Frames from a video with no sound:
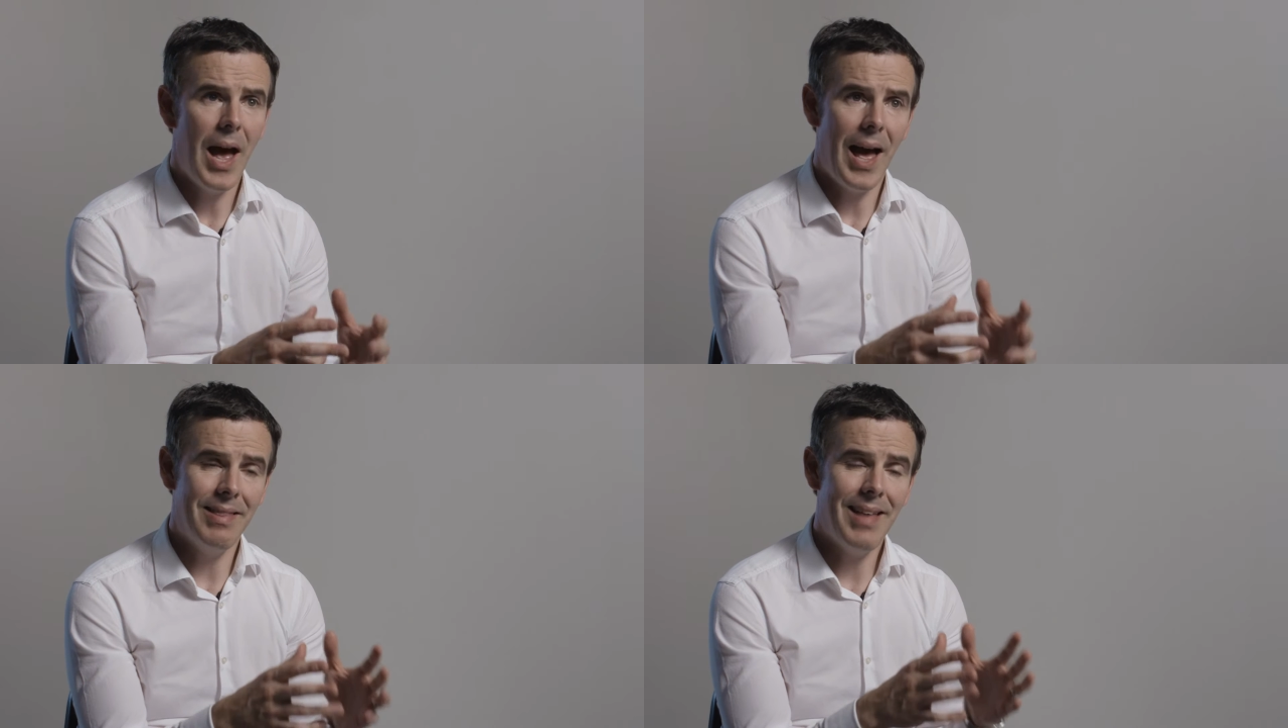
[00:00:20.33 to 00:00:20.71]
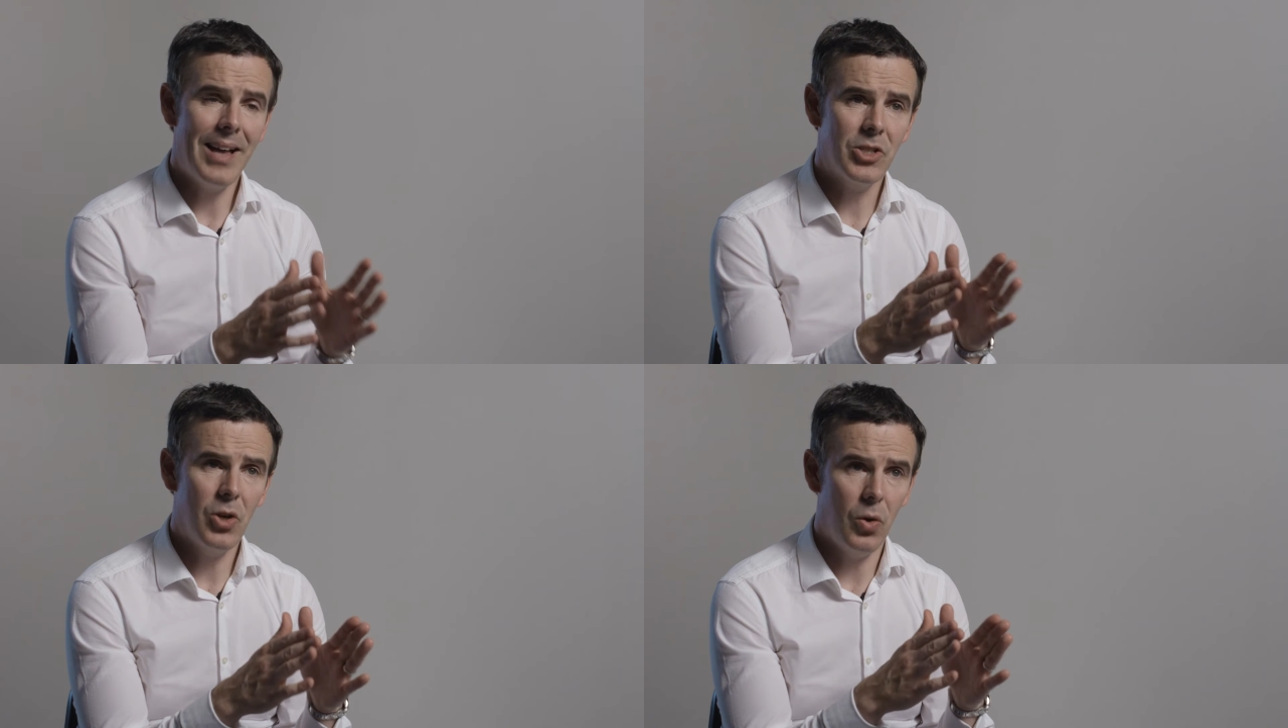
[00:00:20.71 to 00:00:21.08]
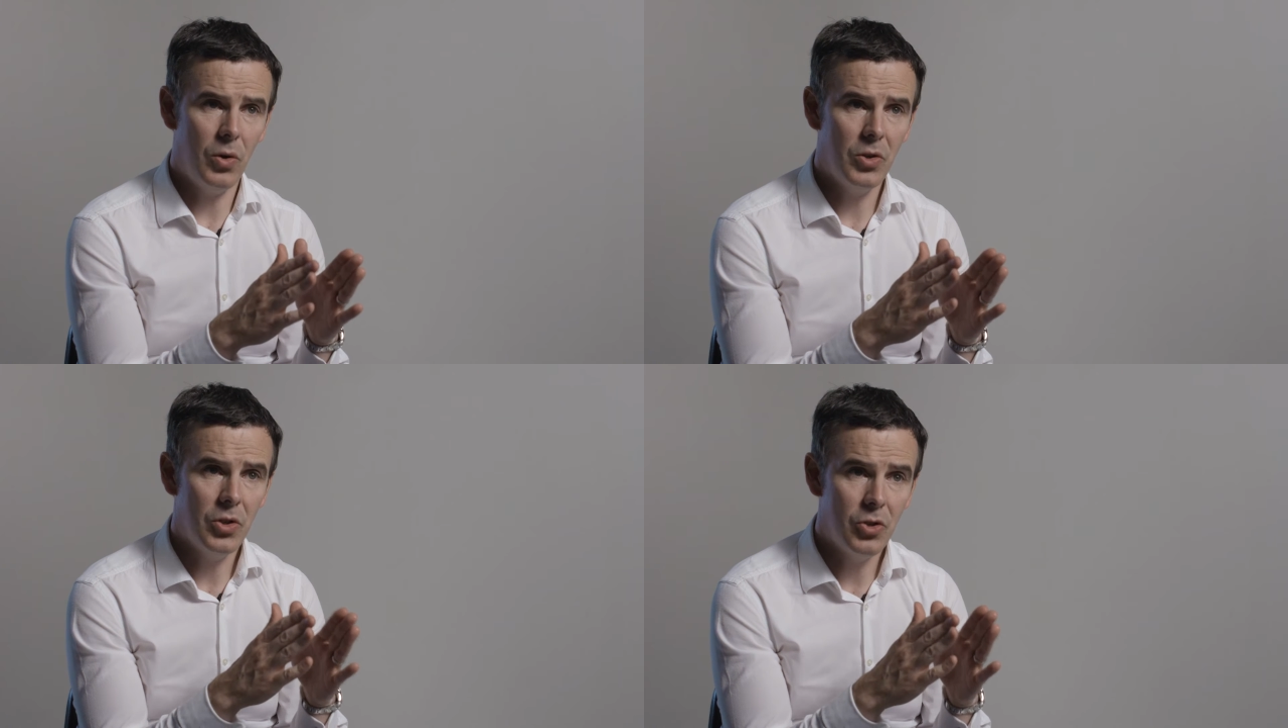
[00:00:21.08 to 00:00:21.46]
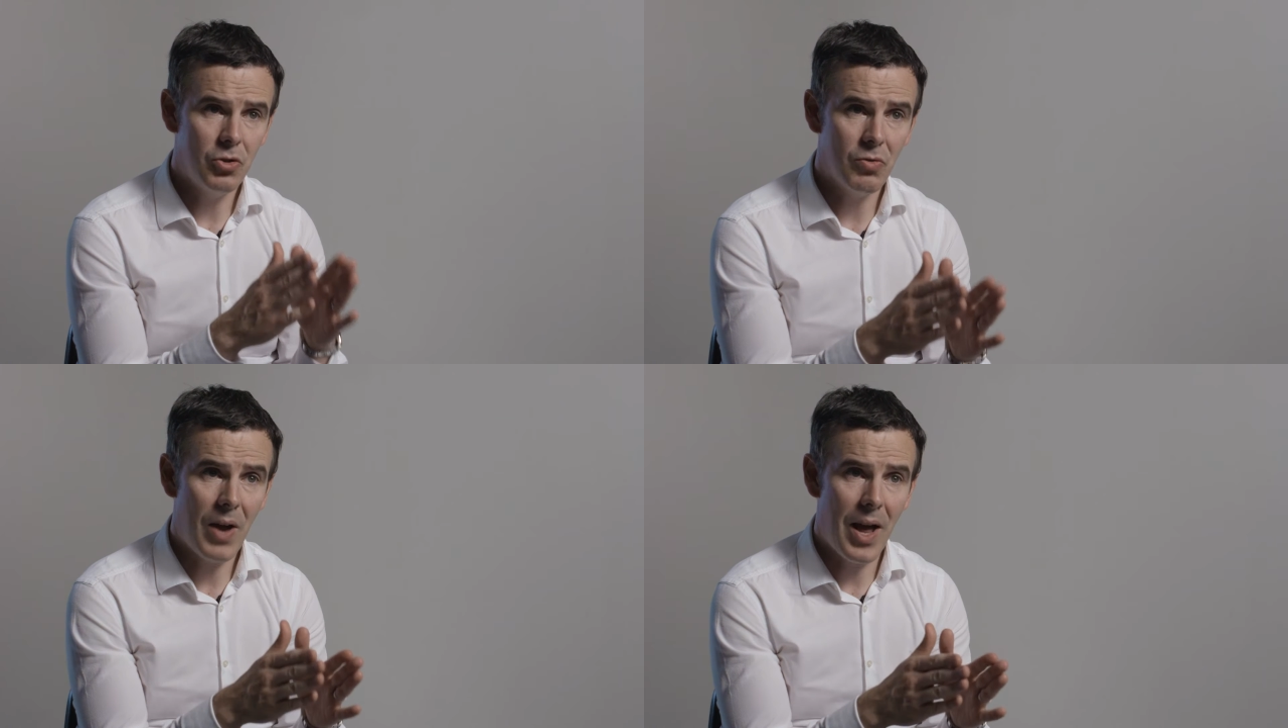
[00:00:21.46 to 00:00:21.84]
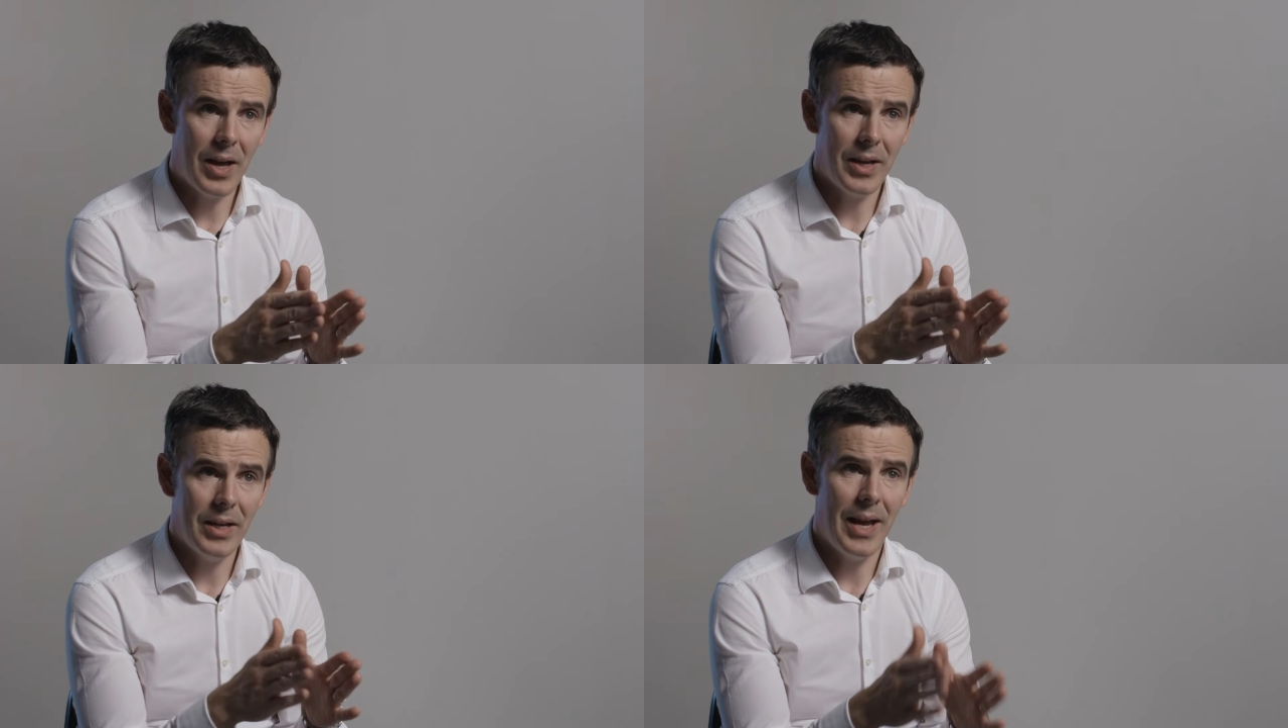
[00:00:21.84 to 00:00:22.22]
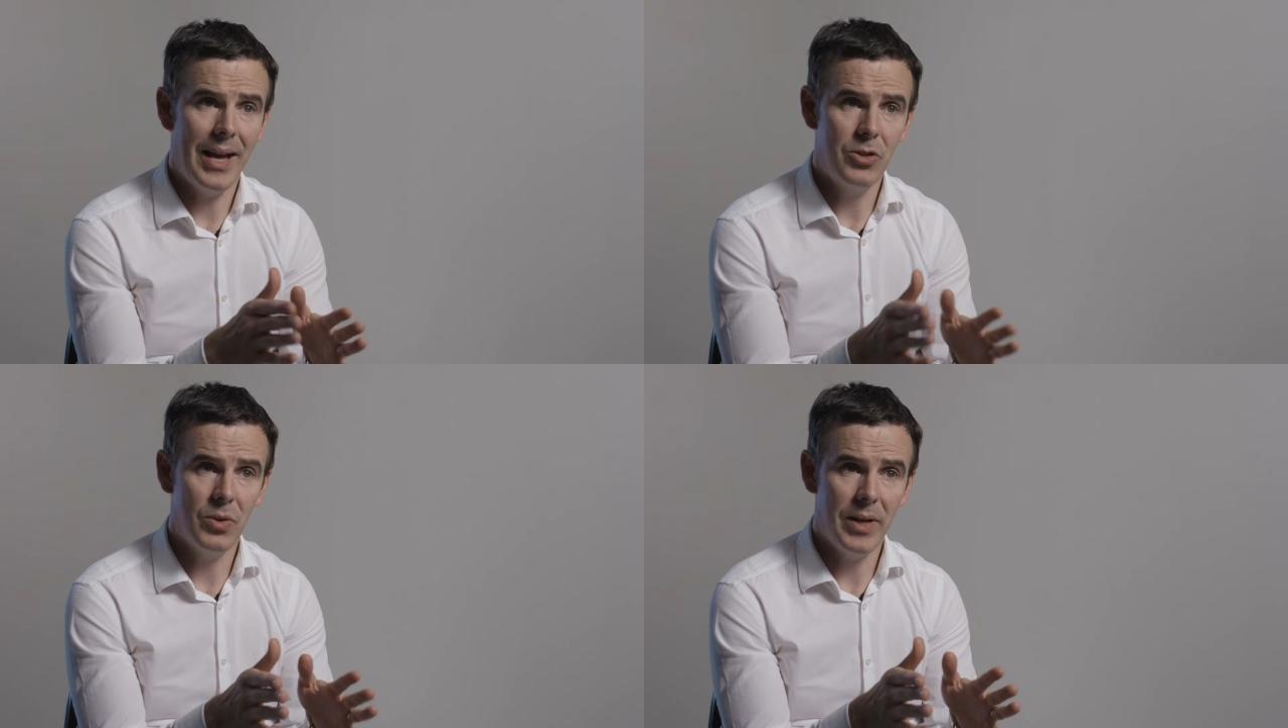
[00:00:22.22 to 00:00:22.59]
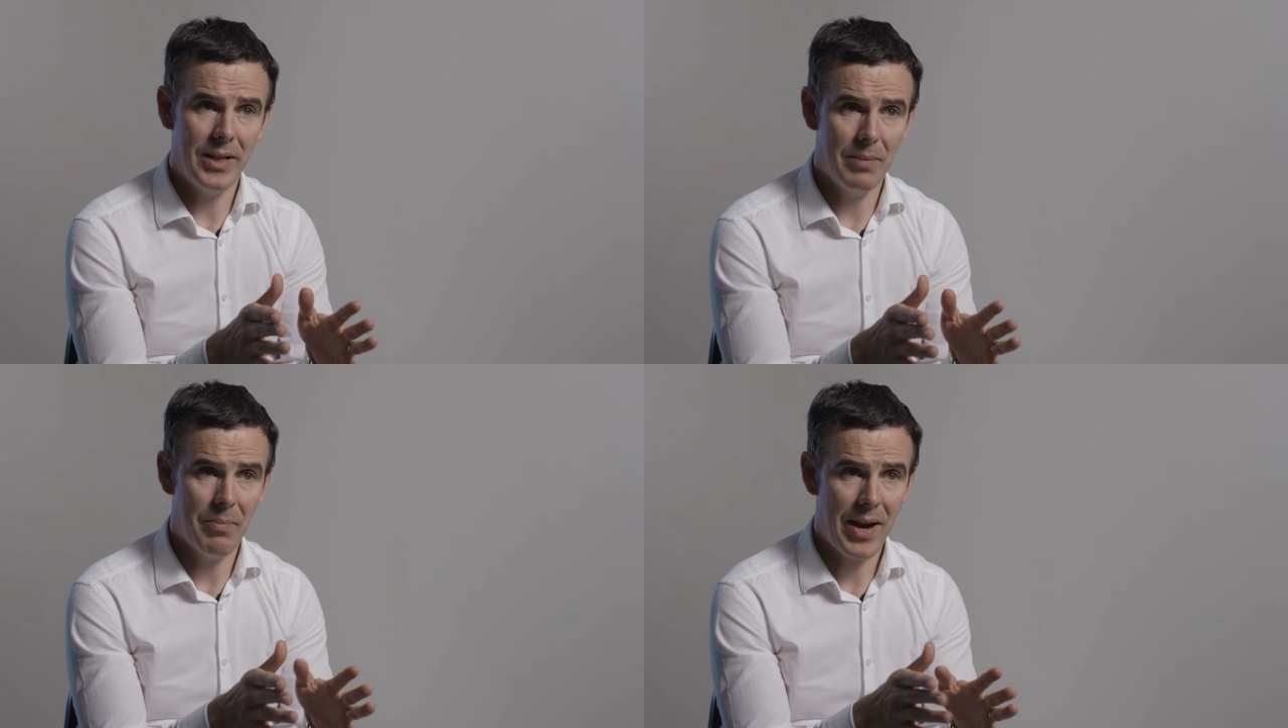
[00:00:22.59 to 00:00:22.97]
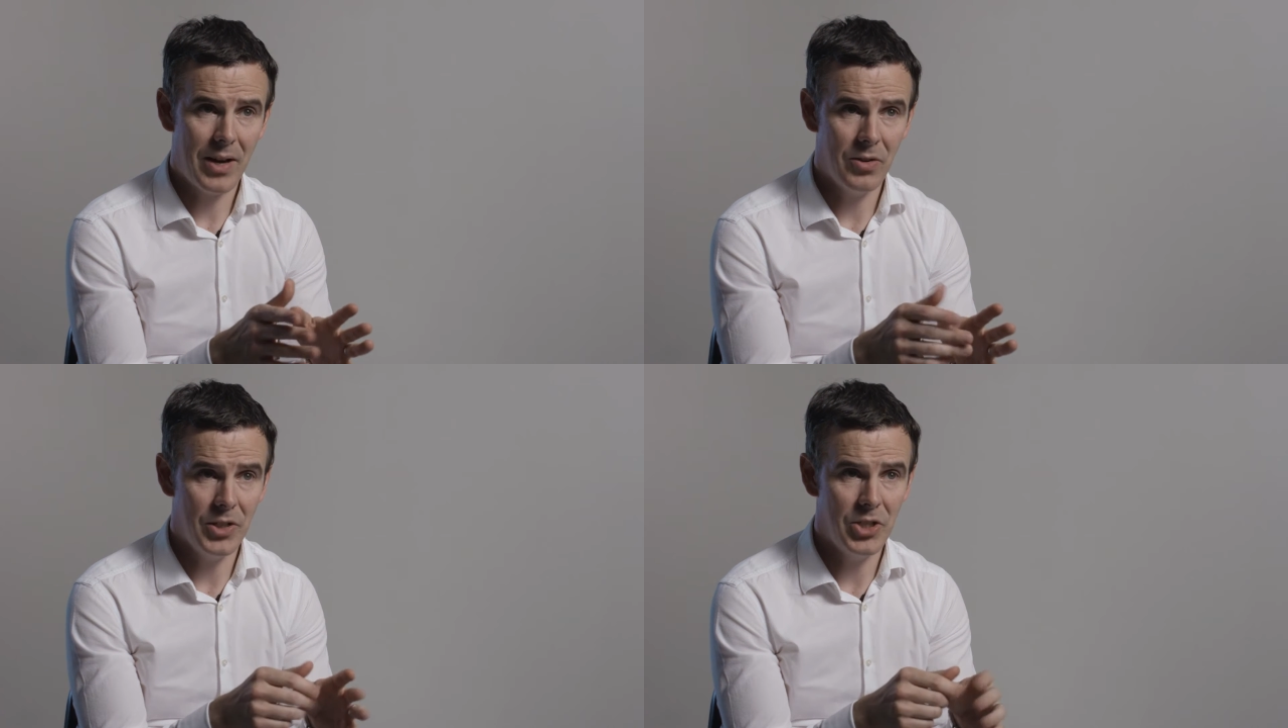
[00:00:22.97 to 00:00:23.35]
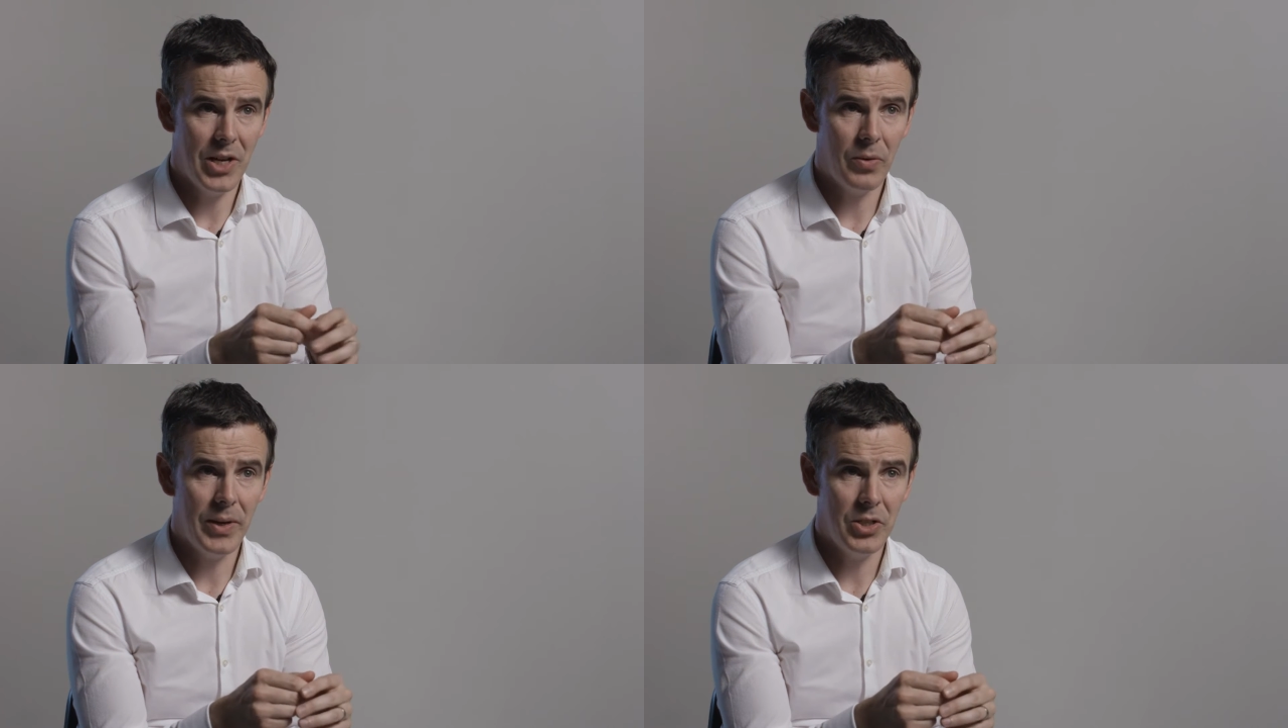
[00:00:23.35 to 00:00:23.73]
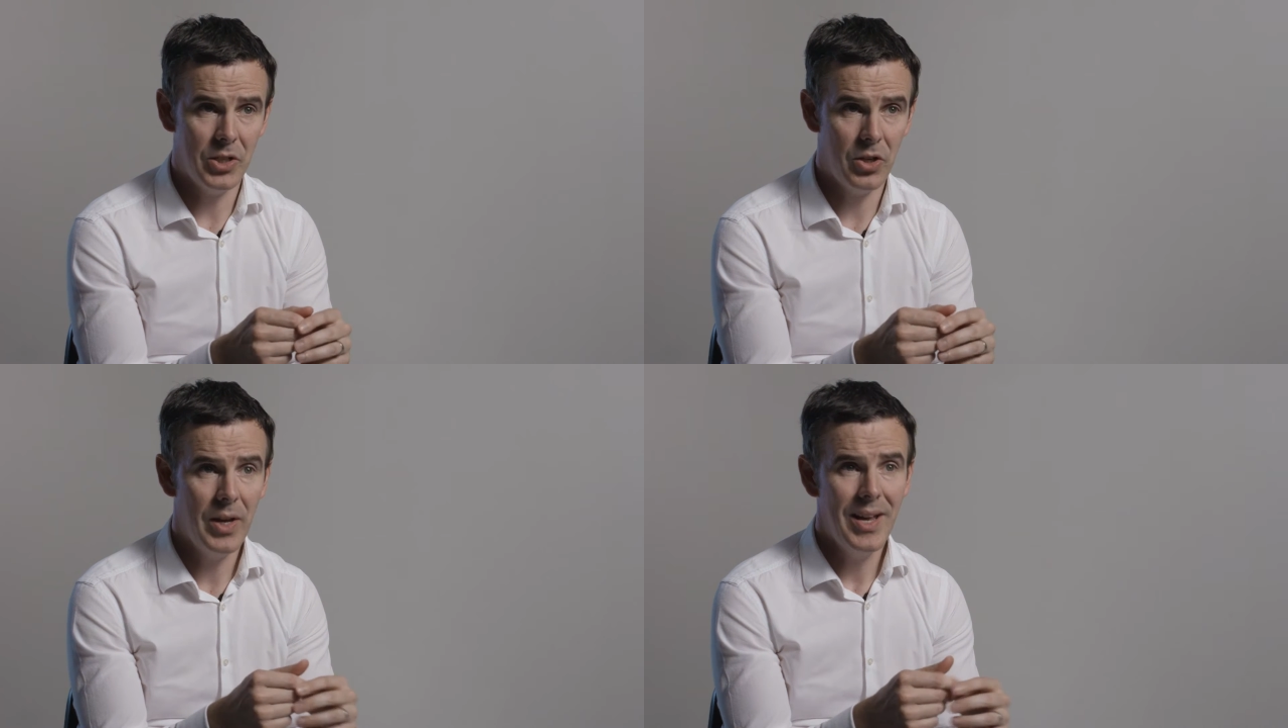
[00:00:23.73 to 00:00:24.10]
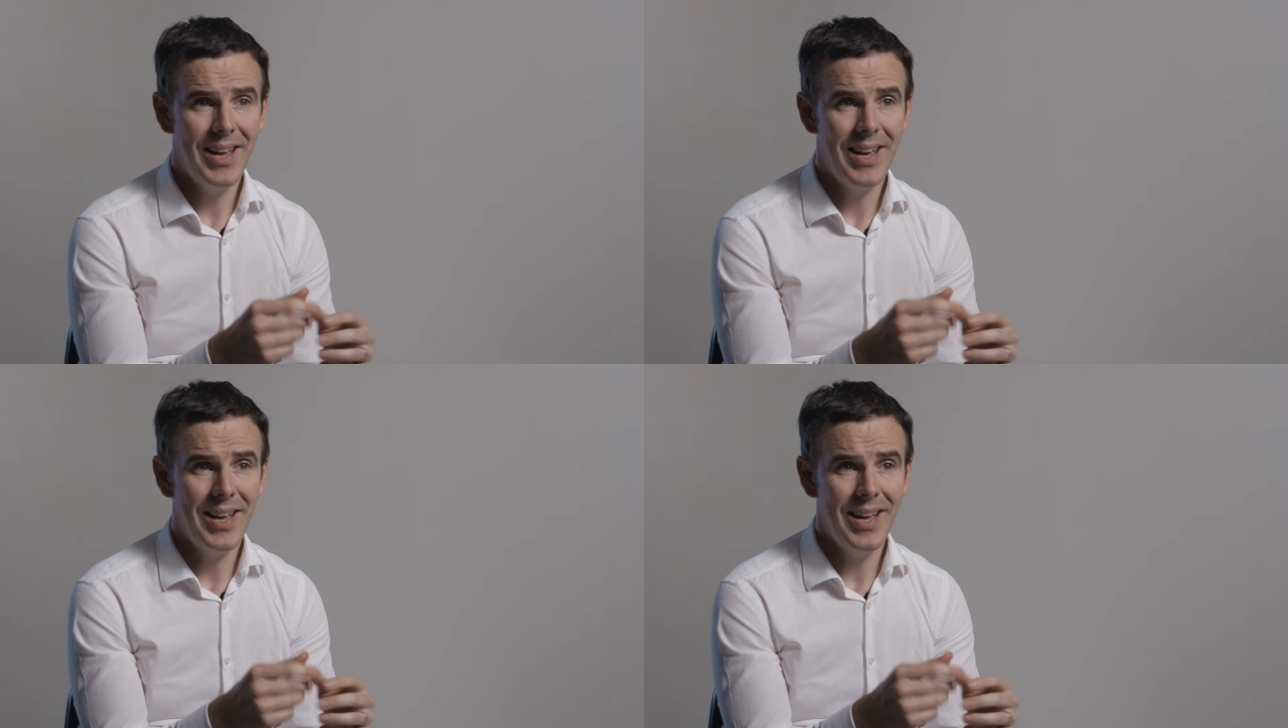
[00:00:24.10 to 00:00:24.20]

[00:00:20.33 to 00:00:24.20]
And that's called dry age-related macular degeneration. Now,